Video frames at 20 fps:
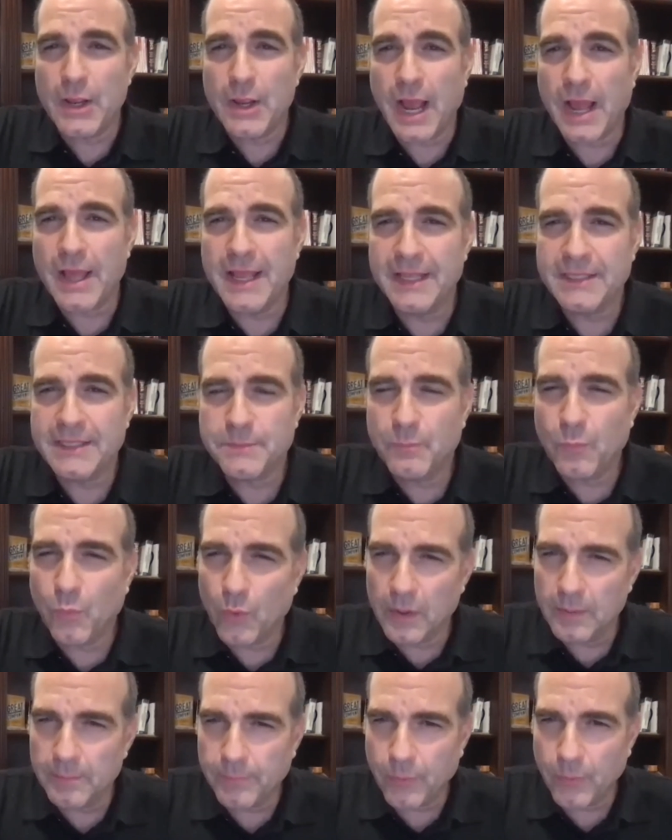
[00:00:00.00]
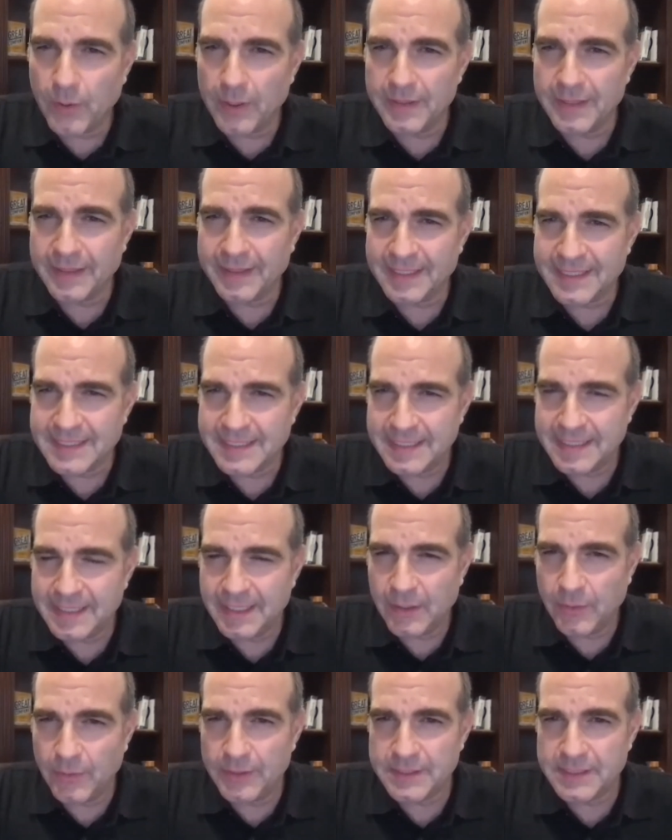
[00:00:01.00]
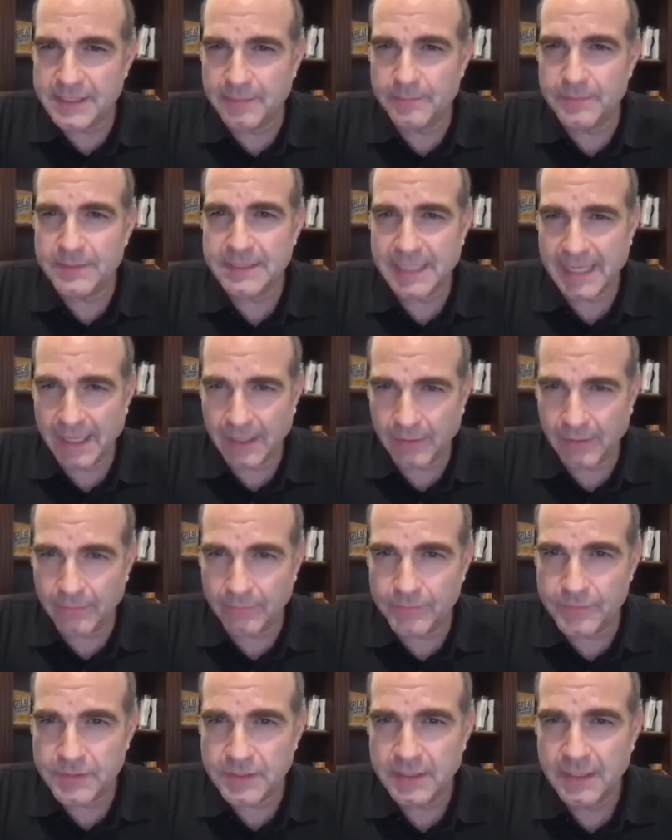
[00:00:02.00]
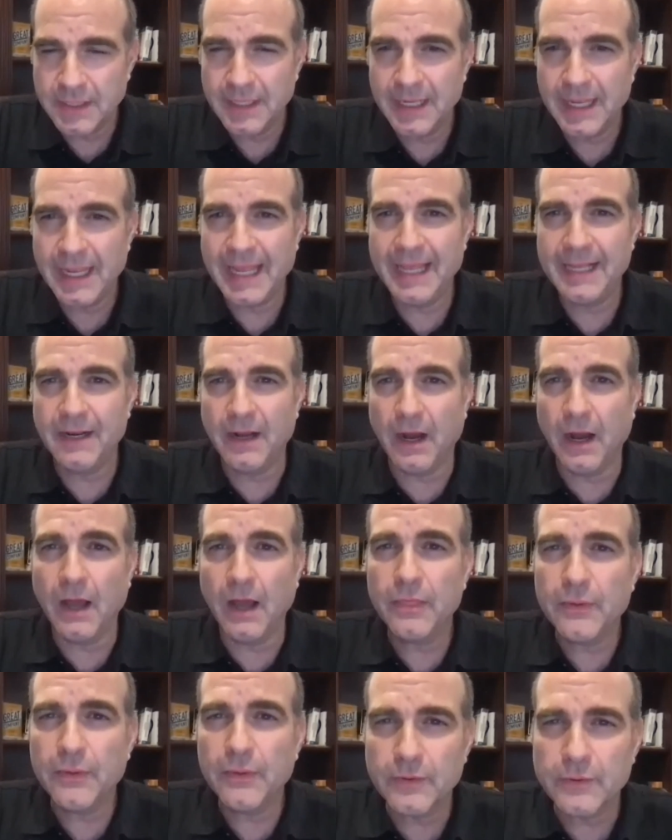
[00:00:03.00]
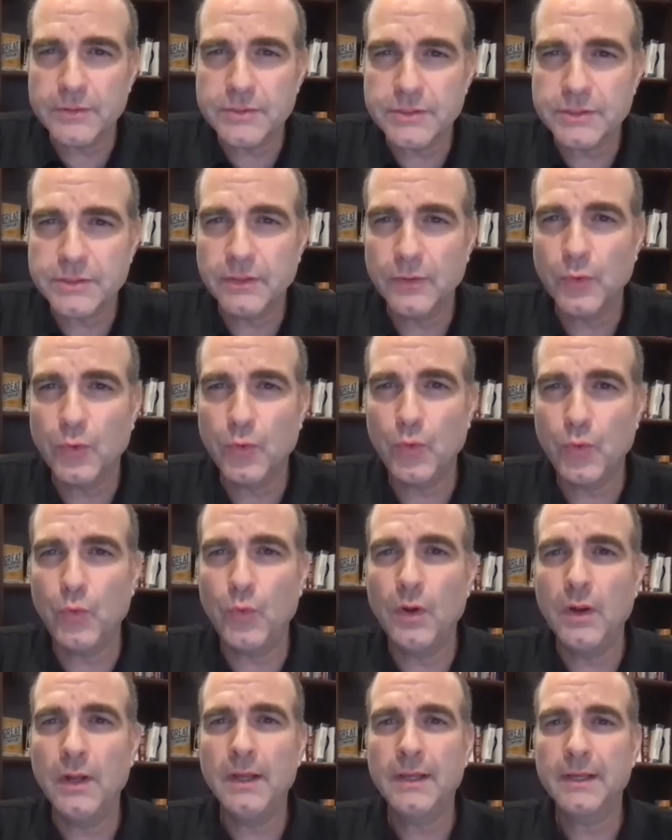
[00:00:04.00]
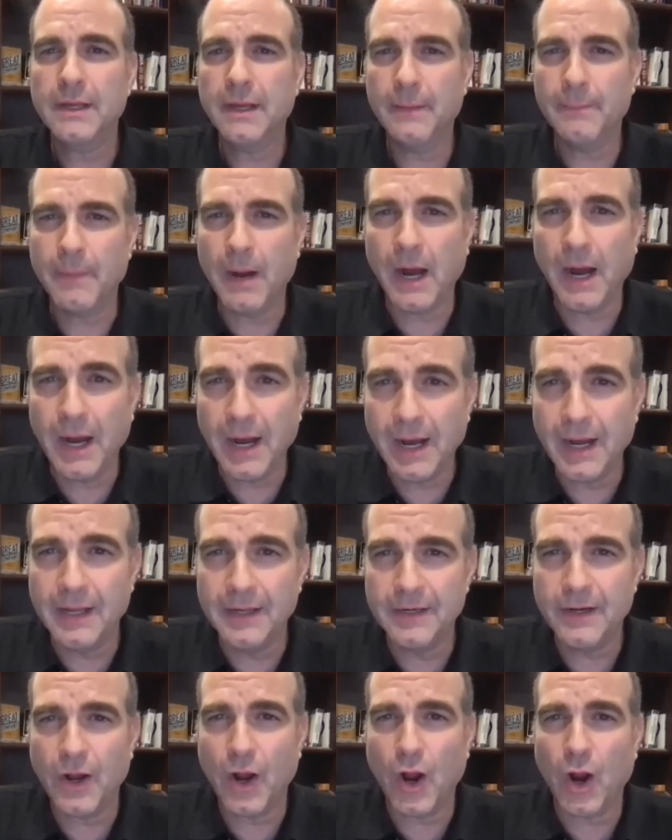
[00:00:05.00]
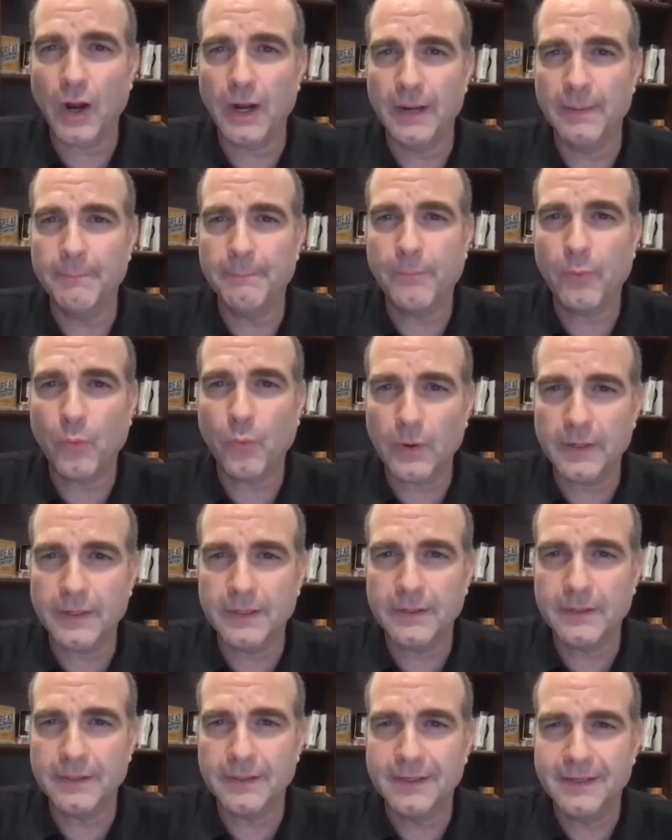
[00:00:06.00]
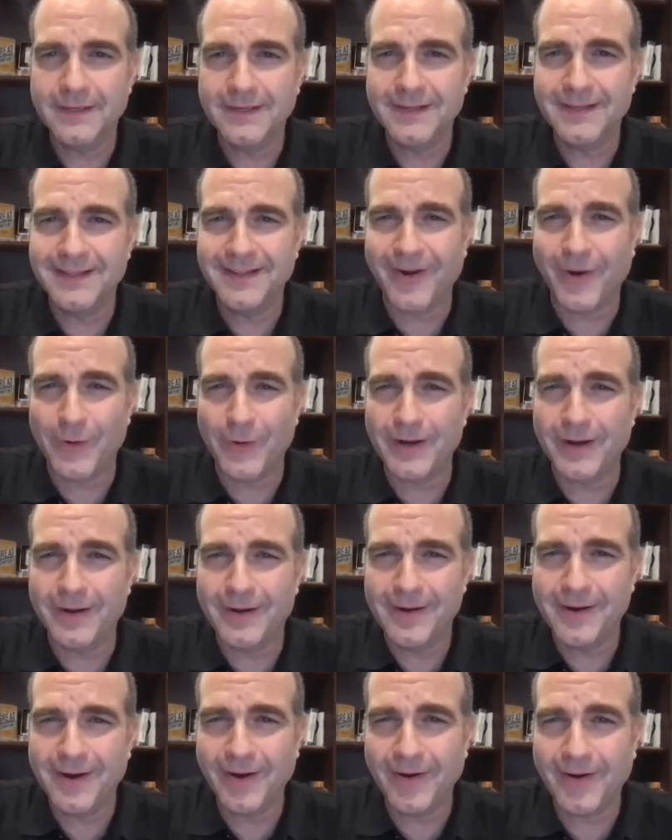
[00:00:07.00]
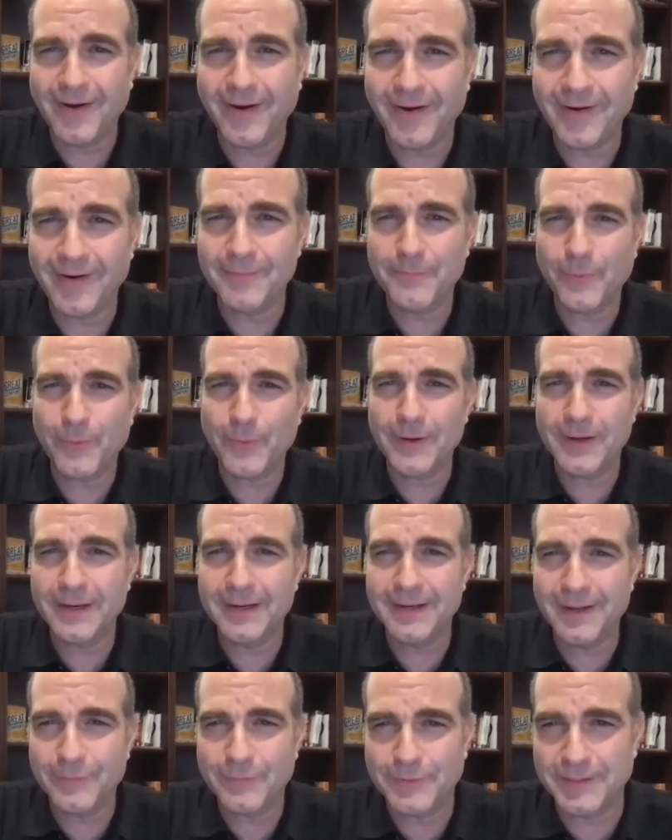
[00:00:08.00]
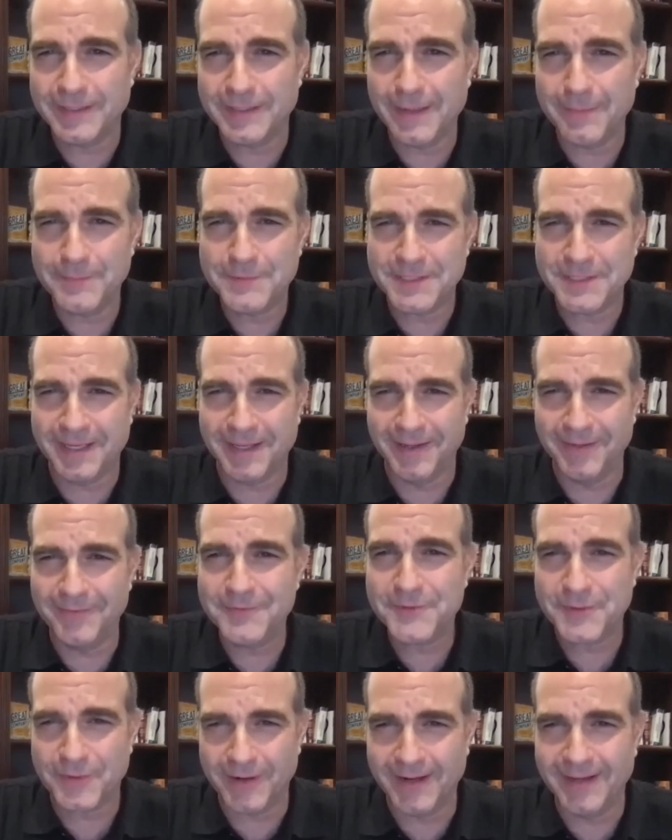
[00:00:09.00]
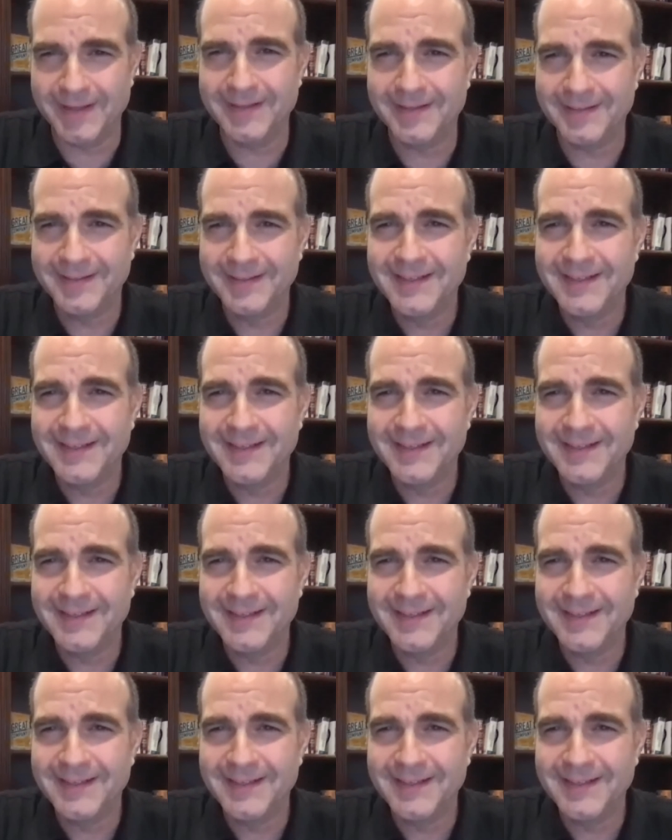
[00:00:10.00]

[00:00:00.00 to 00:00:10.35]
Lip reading: it's more important that the CEO is themselves, and others who come on are important enough to themselves, right?